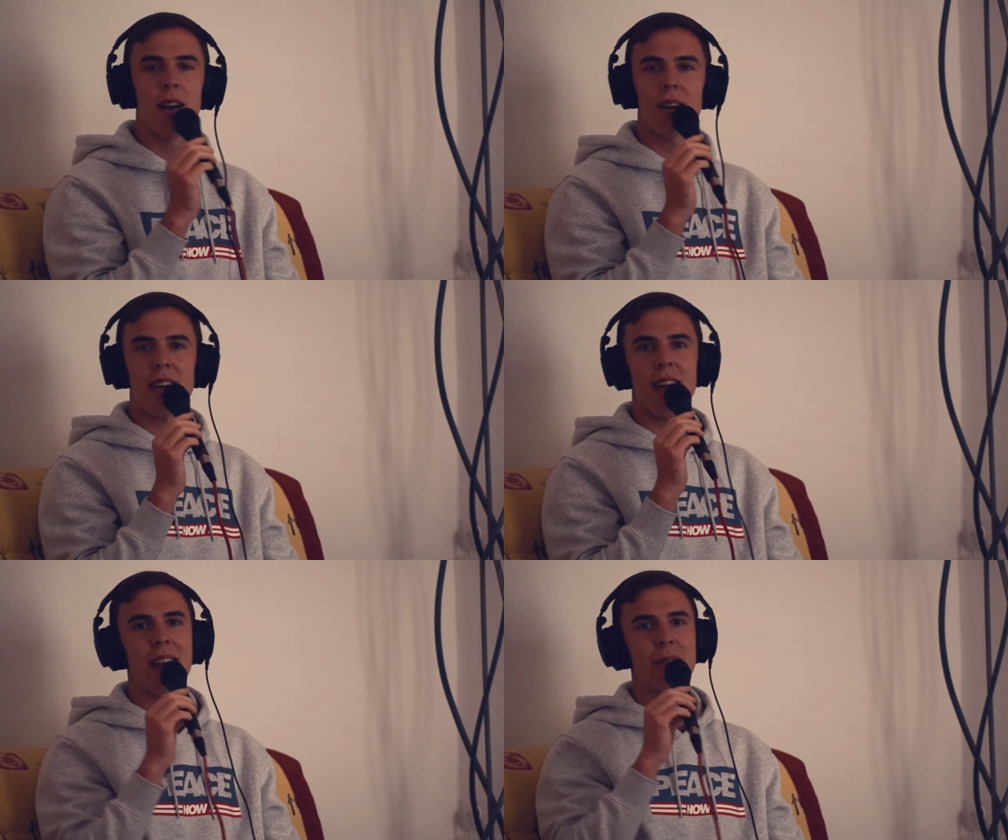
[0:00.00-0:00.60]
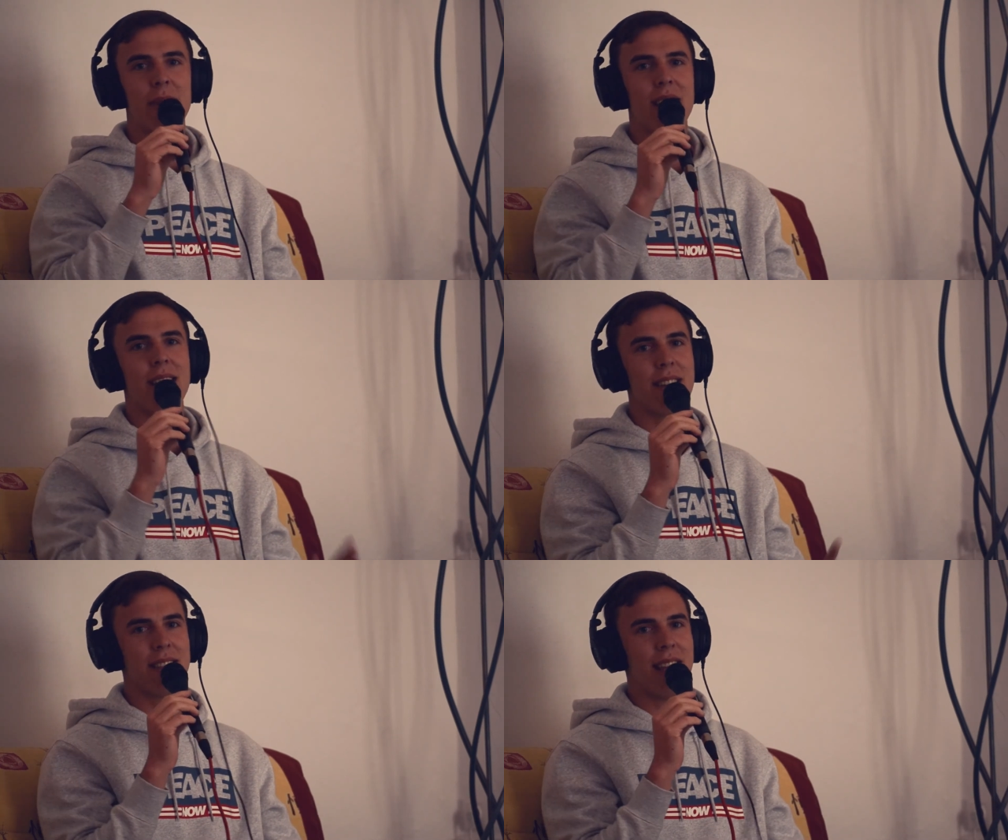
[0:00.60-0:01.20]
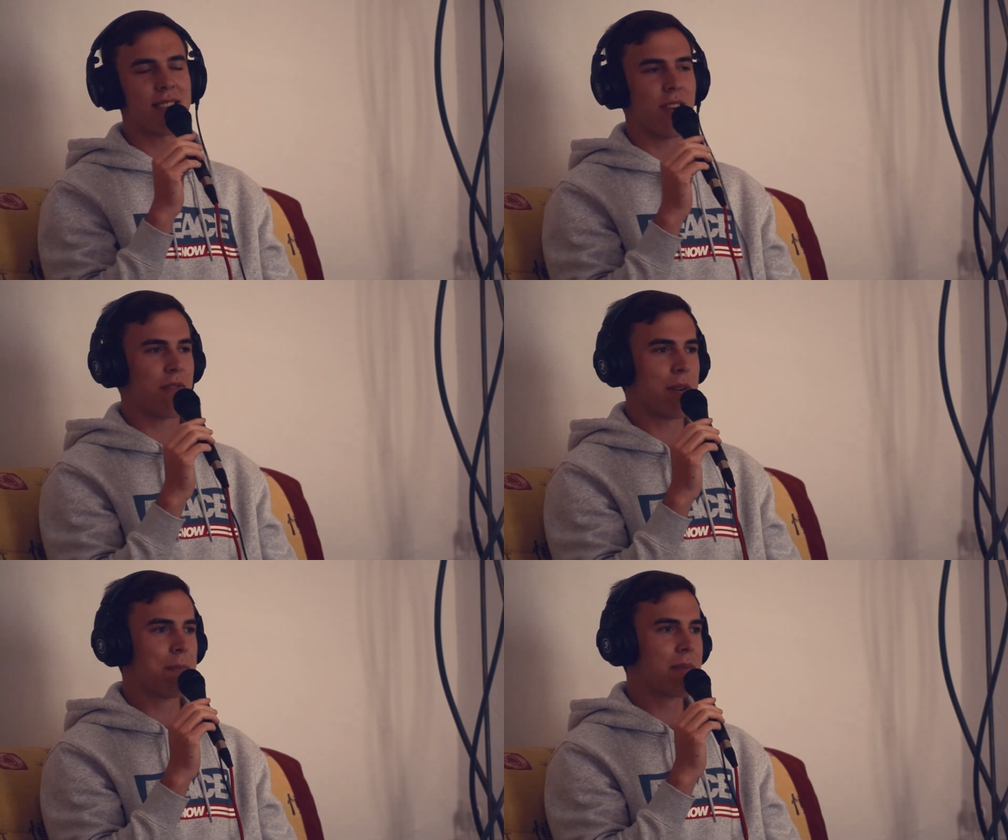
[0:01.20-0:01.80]
Okay, anyway, now that that's
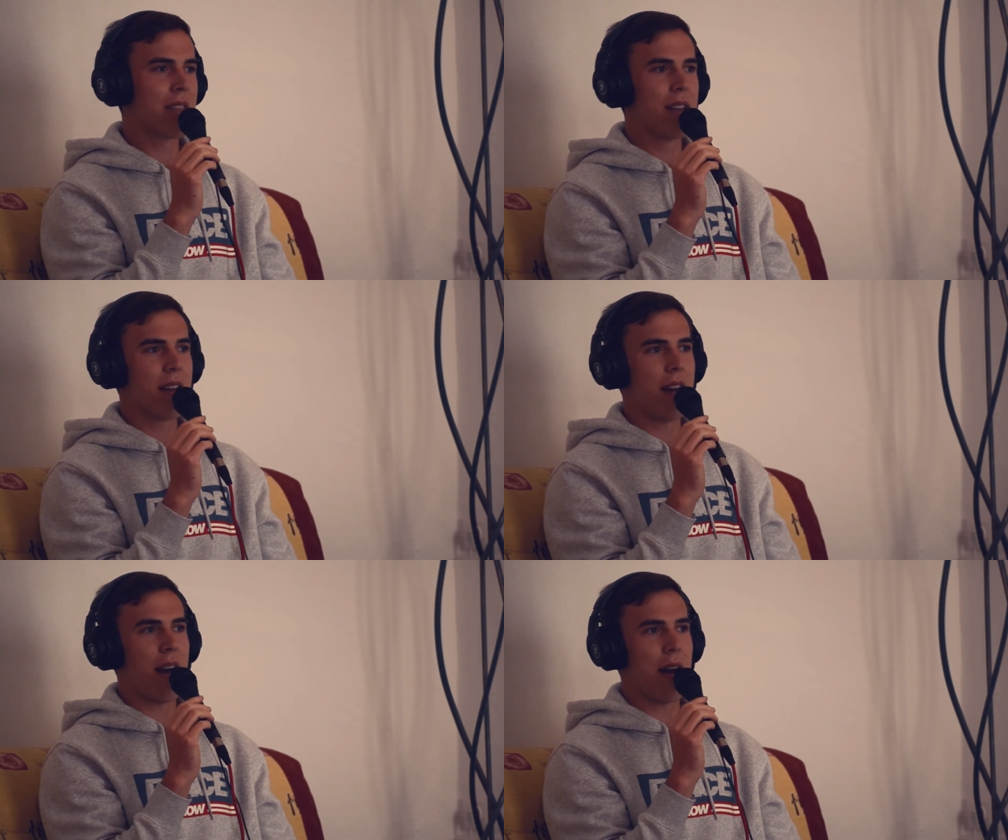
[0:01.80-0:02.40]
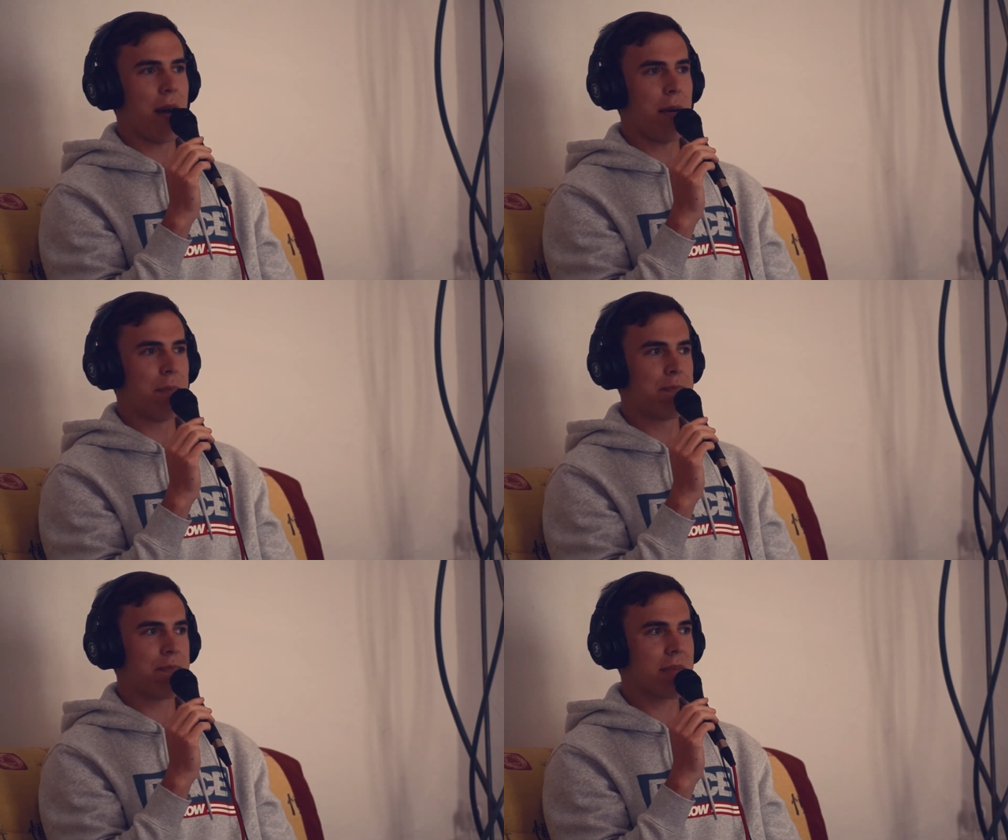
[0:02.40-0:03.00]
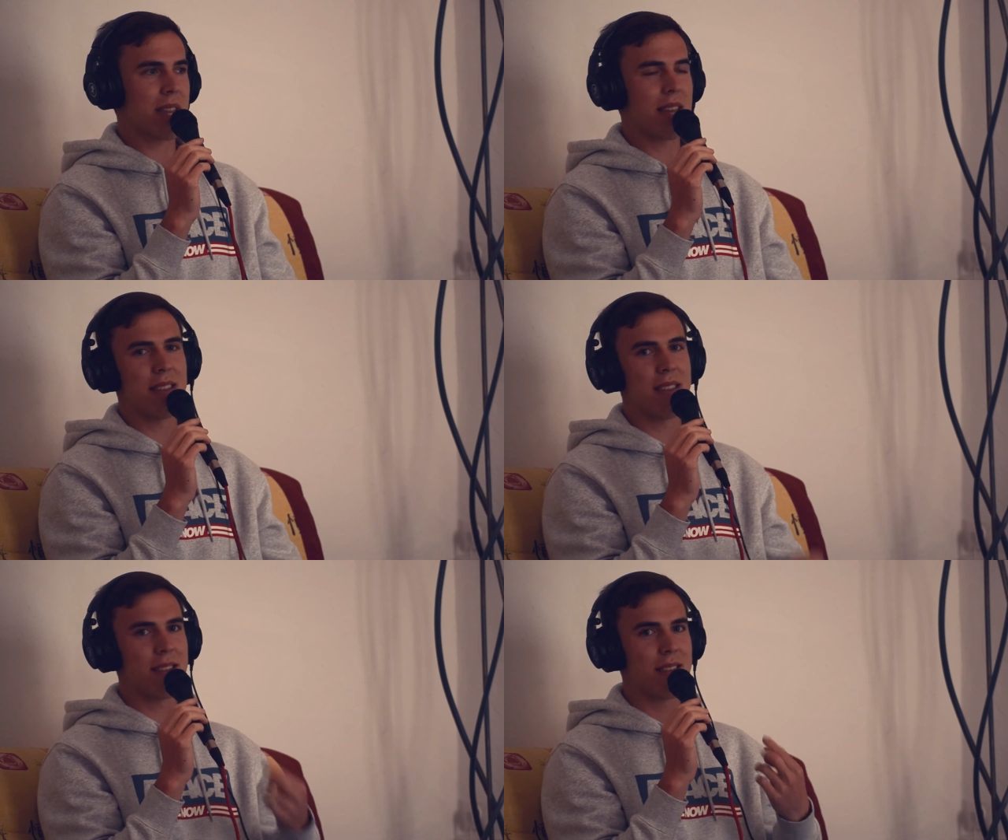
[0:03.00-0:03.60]
over,
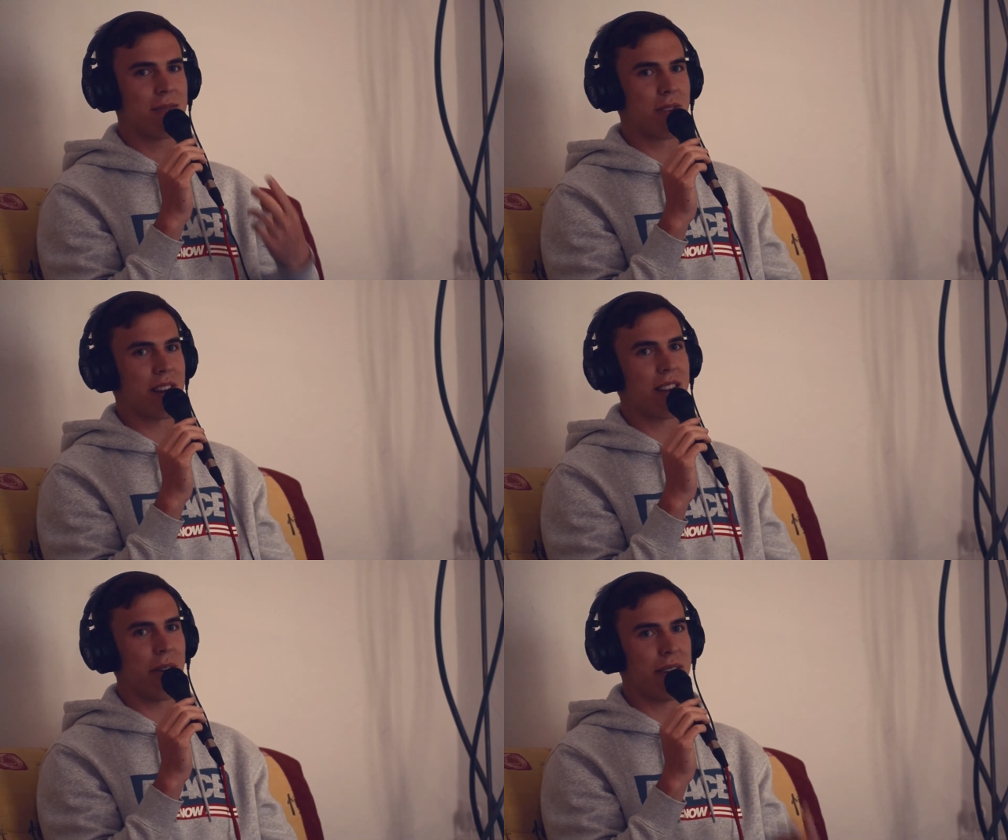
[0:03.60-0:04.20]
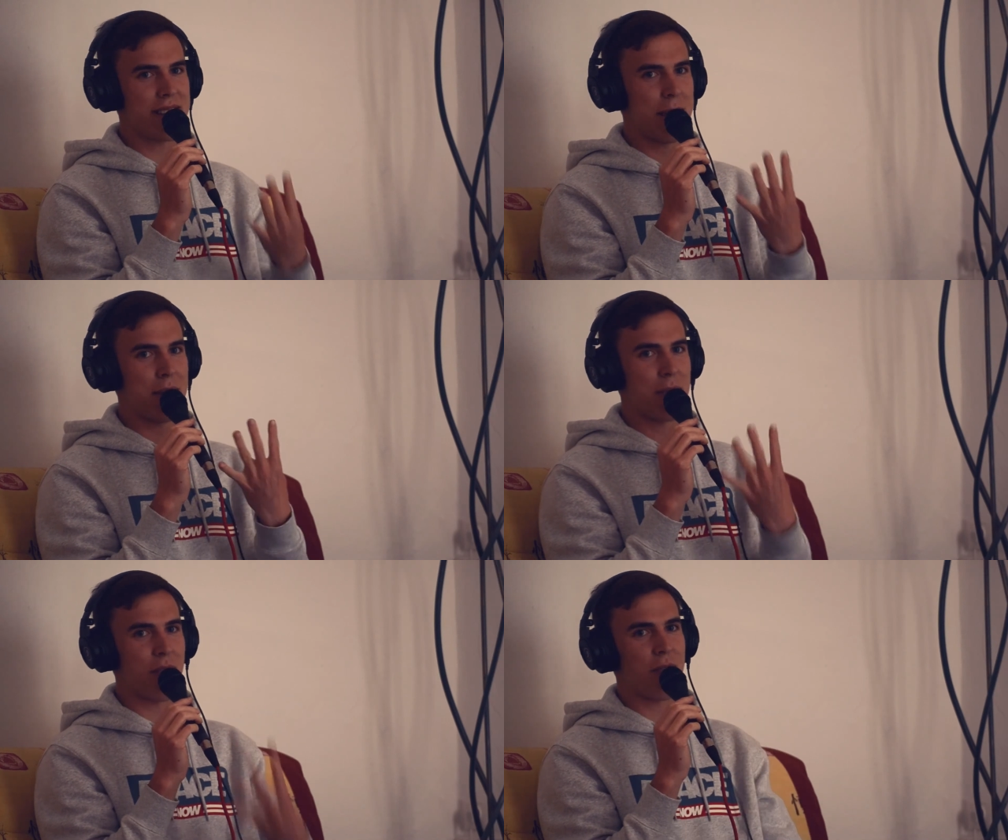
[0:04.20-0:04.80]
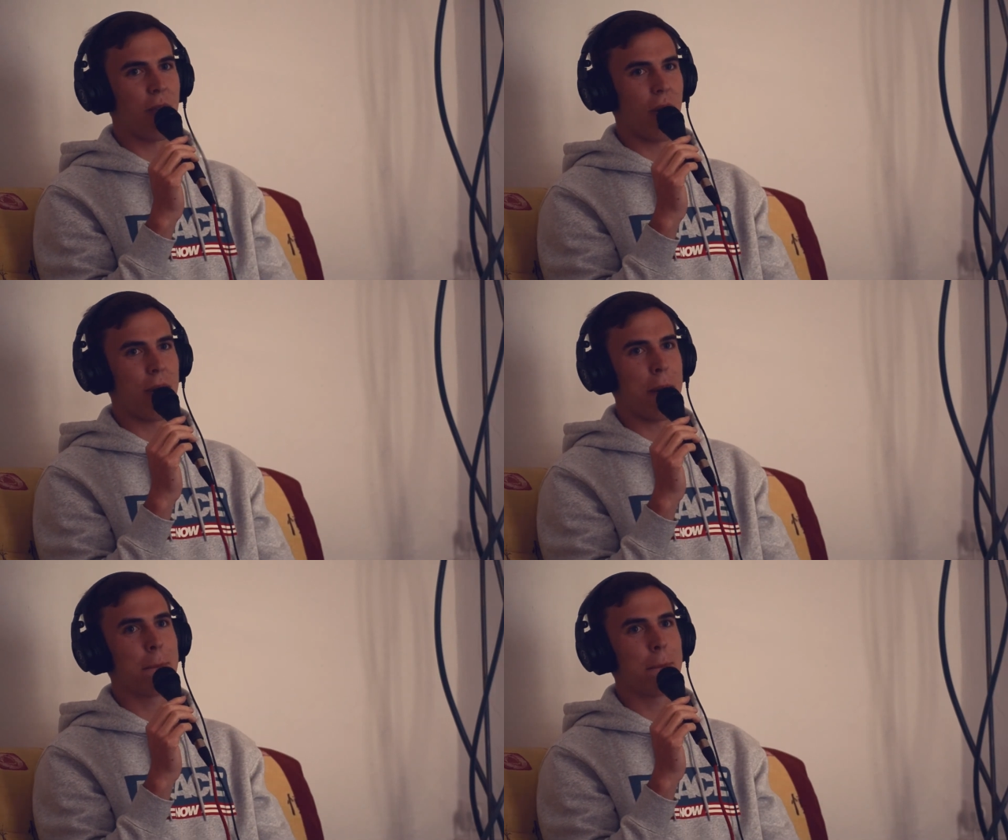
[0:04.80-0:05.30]
we're gonna go into tip number 4.